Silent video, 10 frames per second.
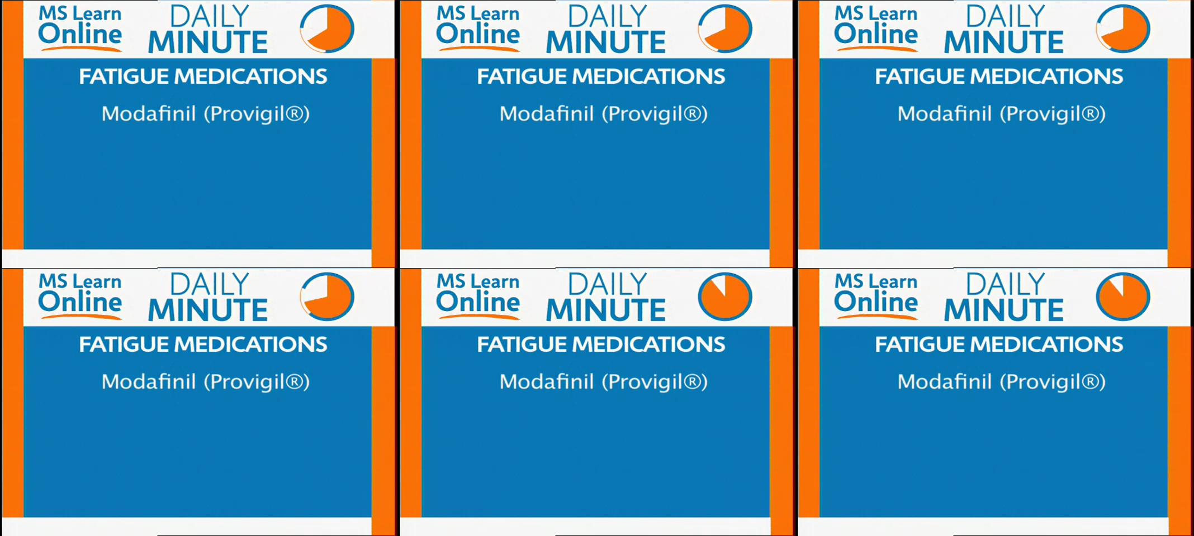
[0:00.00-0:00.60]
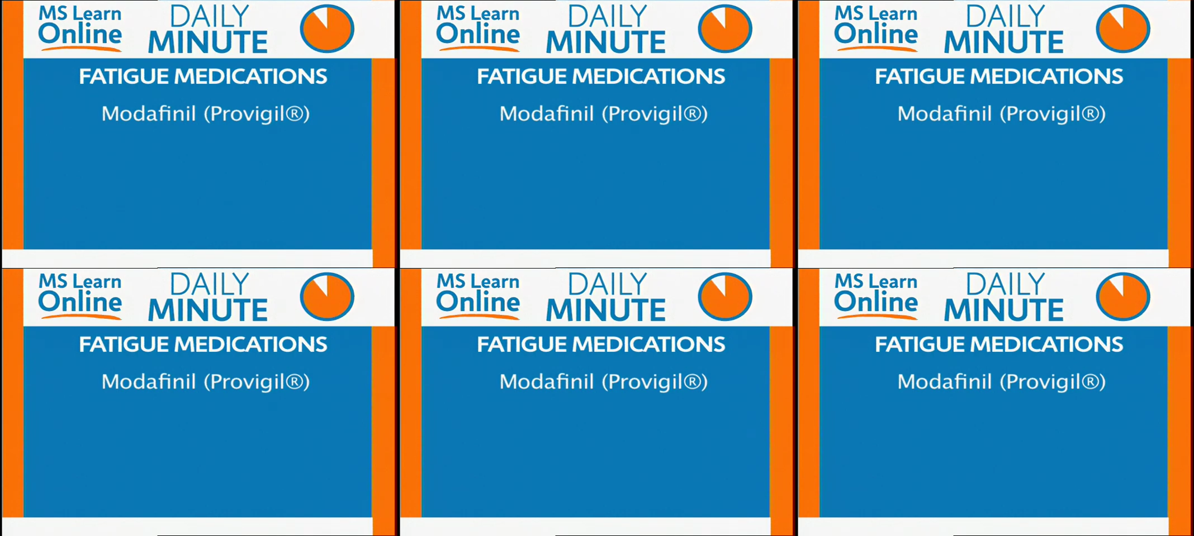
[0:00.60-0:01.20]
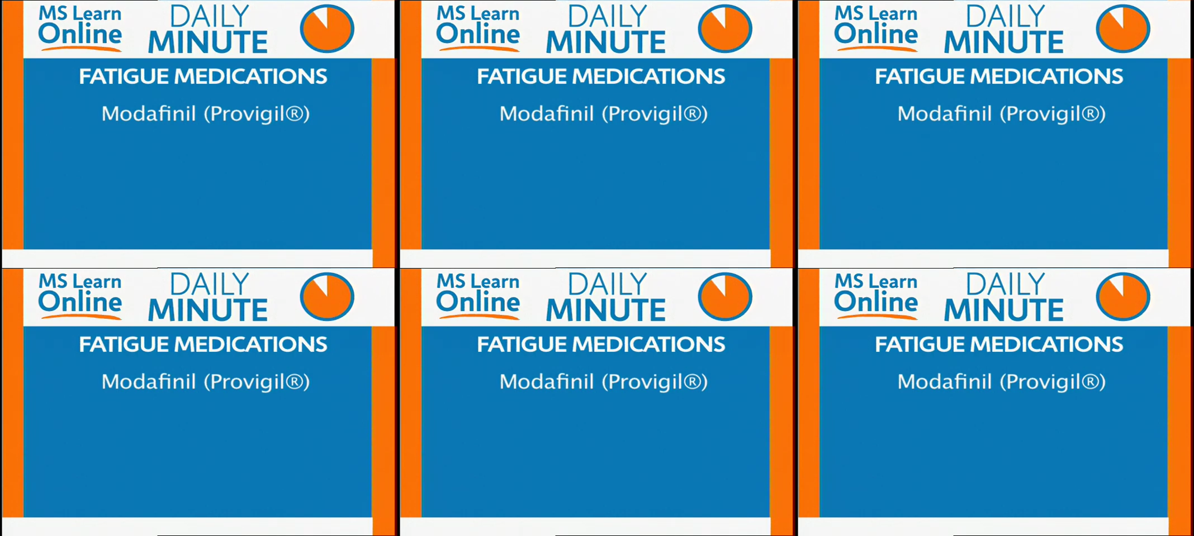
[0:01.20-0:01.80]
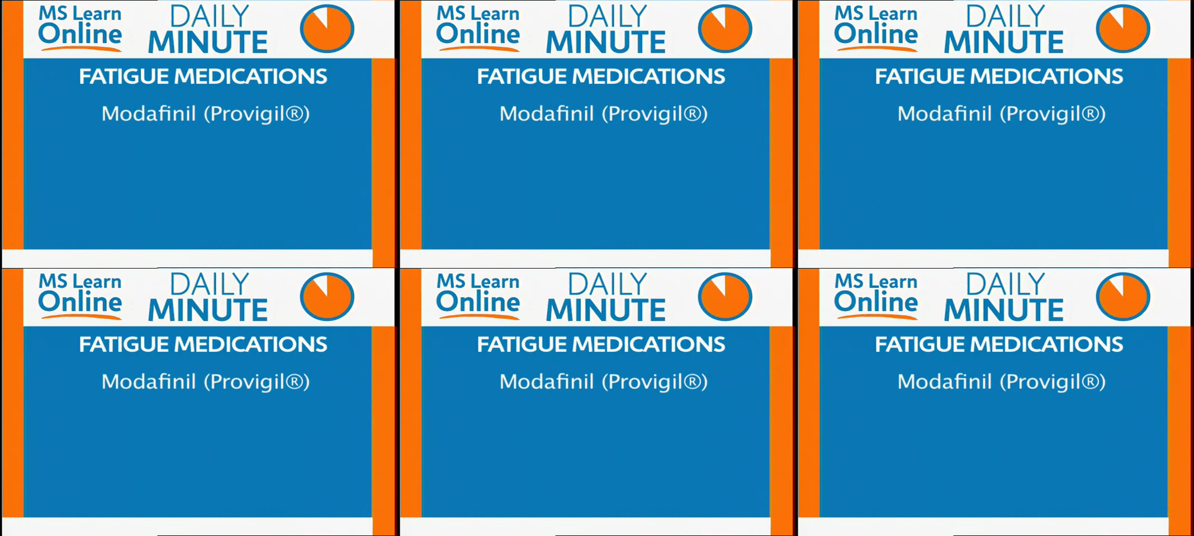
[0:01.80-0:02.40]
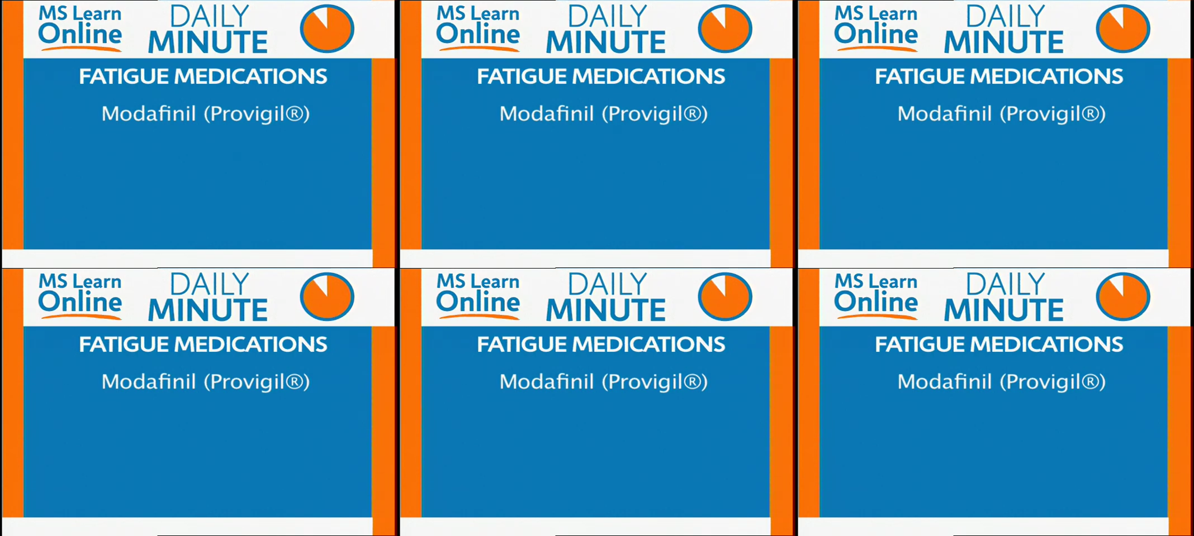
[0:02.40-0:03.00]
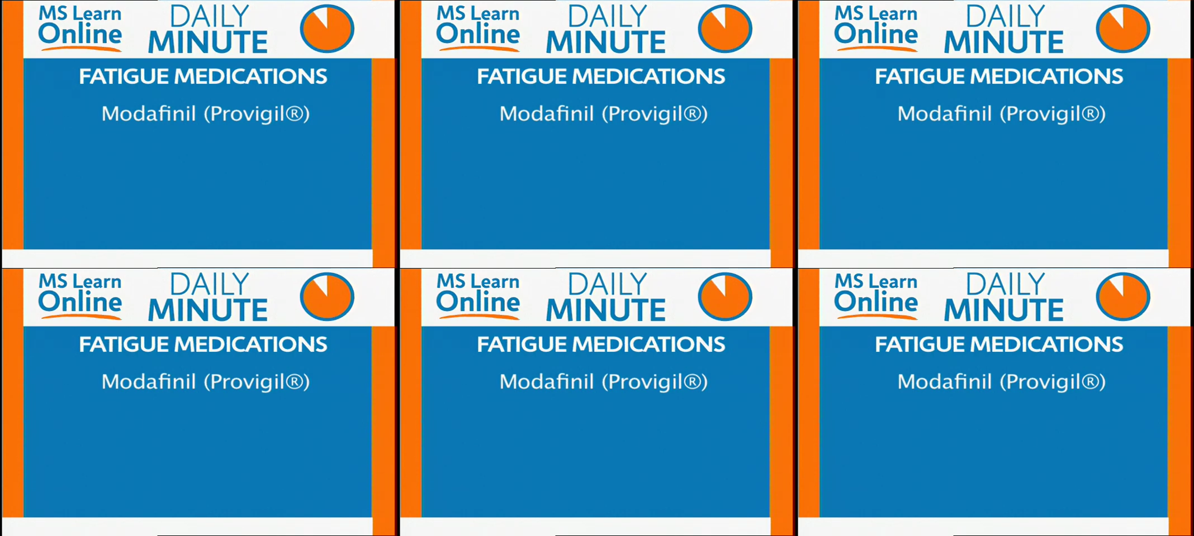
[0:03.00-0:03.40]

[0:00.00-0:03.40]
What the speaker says: (no speaker visible)